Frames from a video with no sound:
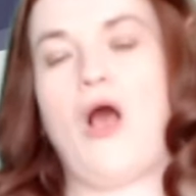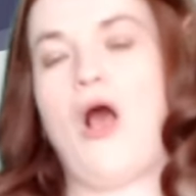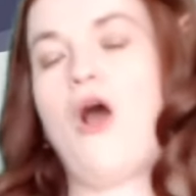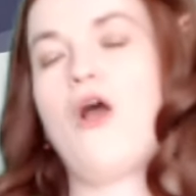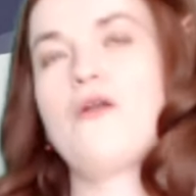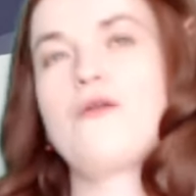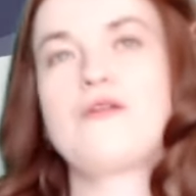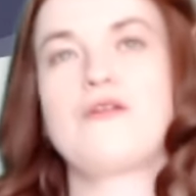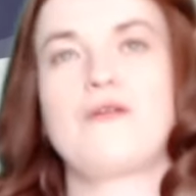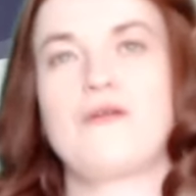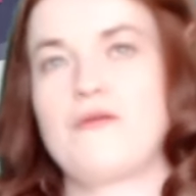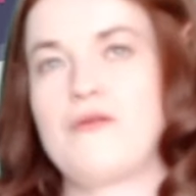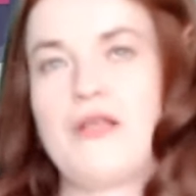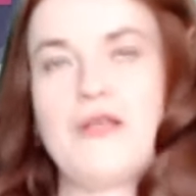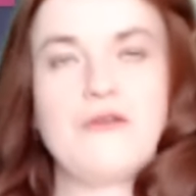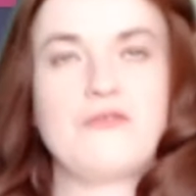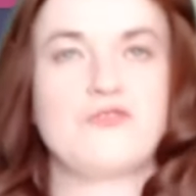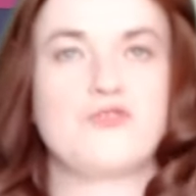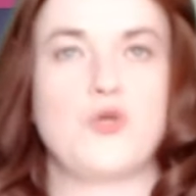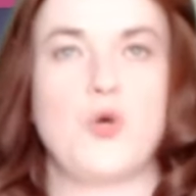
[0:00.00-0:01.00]
un,
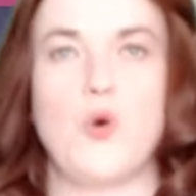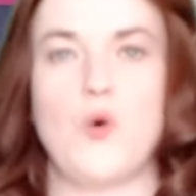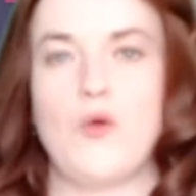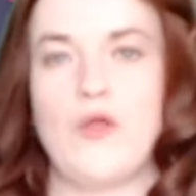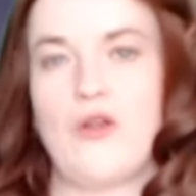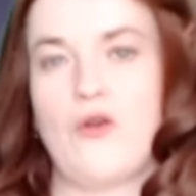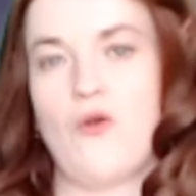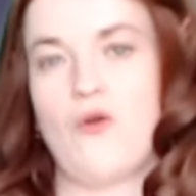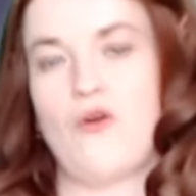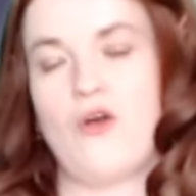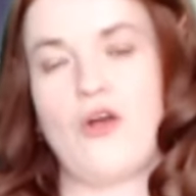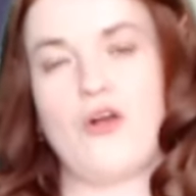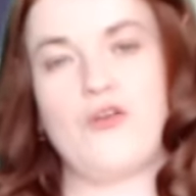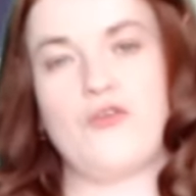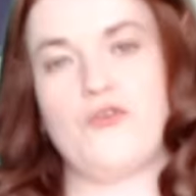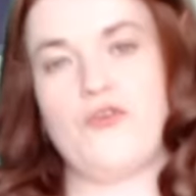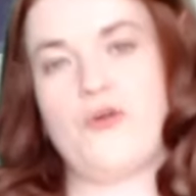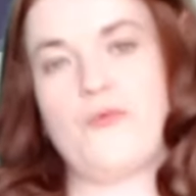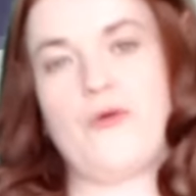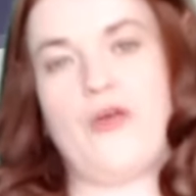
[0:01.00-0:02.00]
like totally not got a
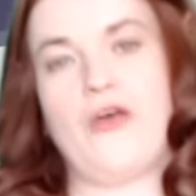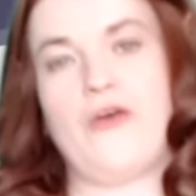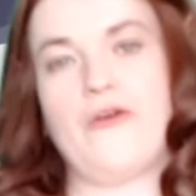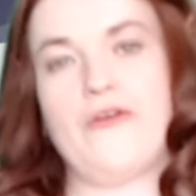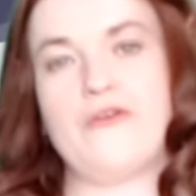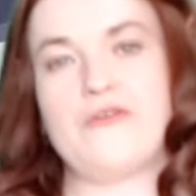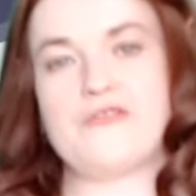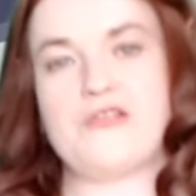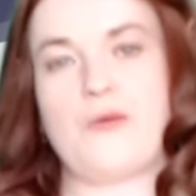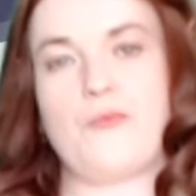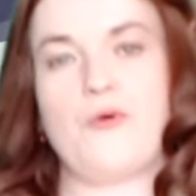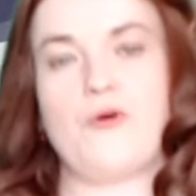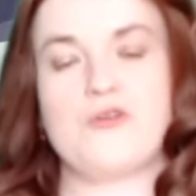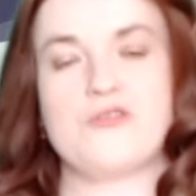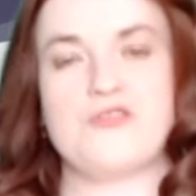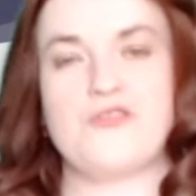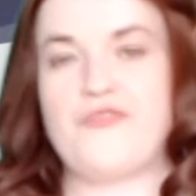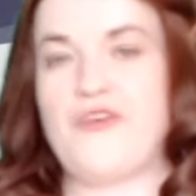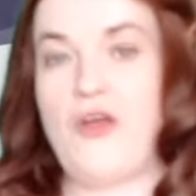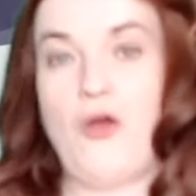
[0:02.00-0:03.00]
clue about how to use an
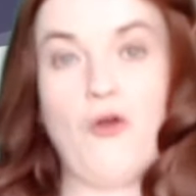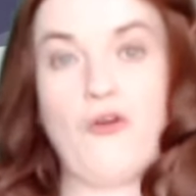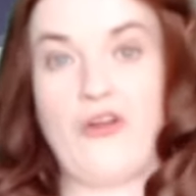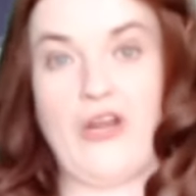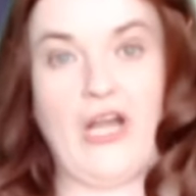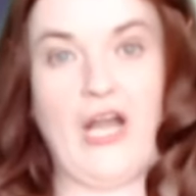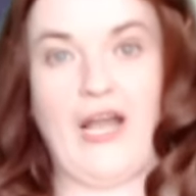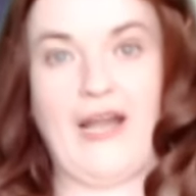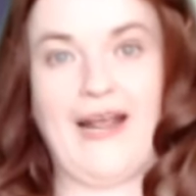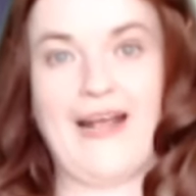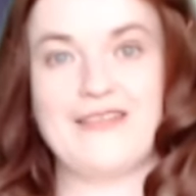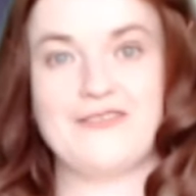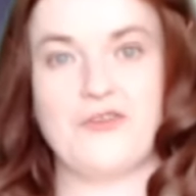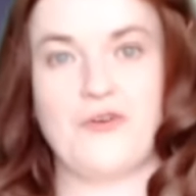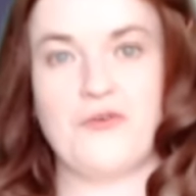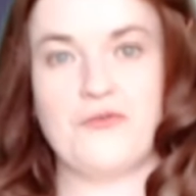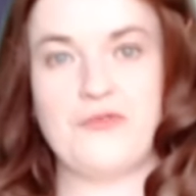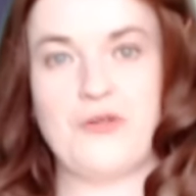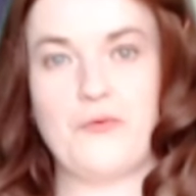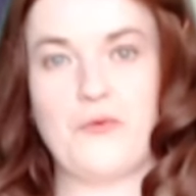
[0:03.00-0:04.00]
apostrophe, or you're an
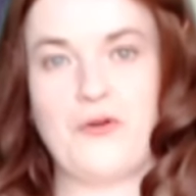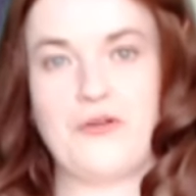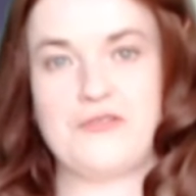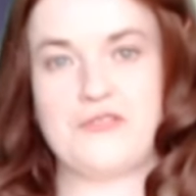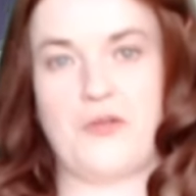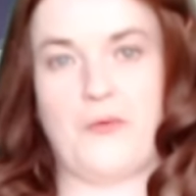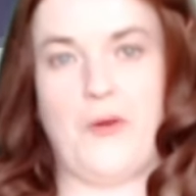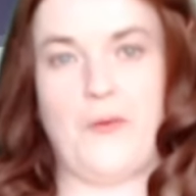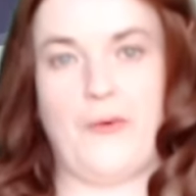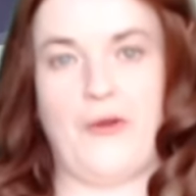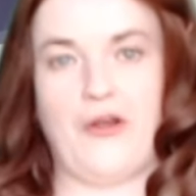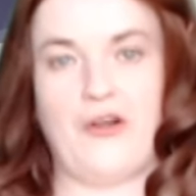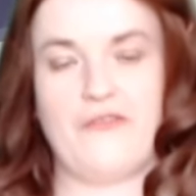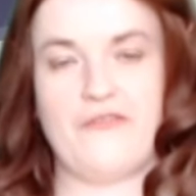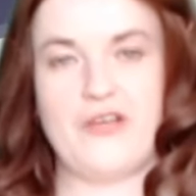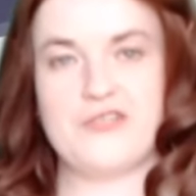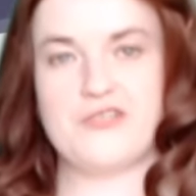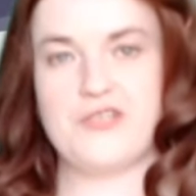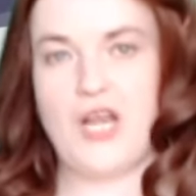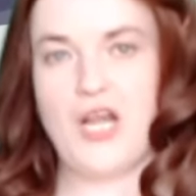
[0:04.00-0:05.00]
adult that wants a wee bit of
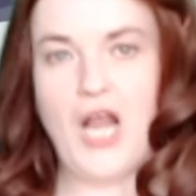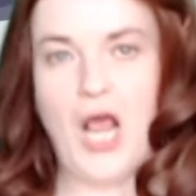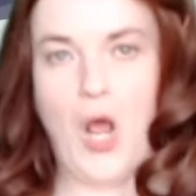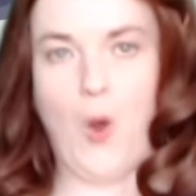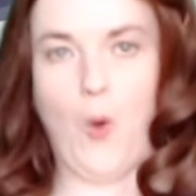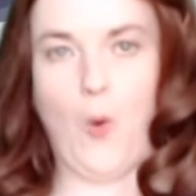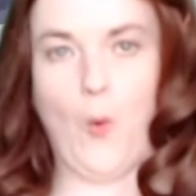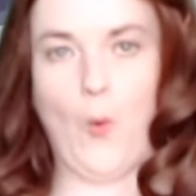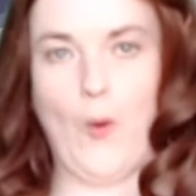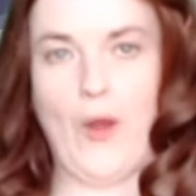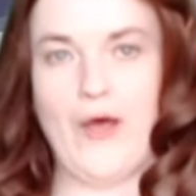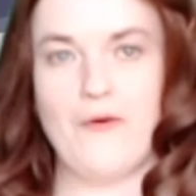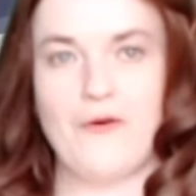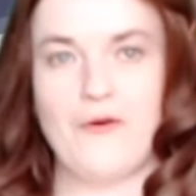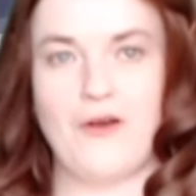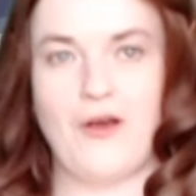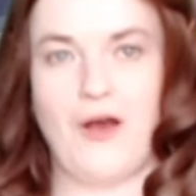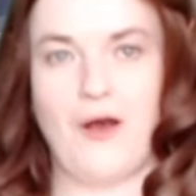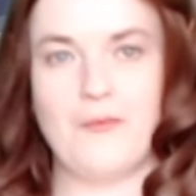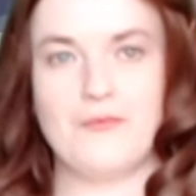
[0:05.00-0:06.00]
revision,
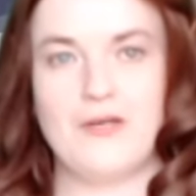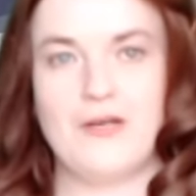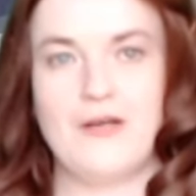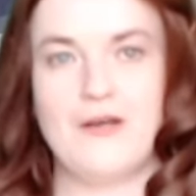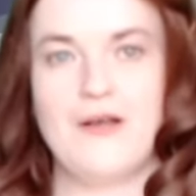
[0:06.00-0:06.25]
welcome.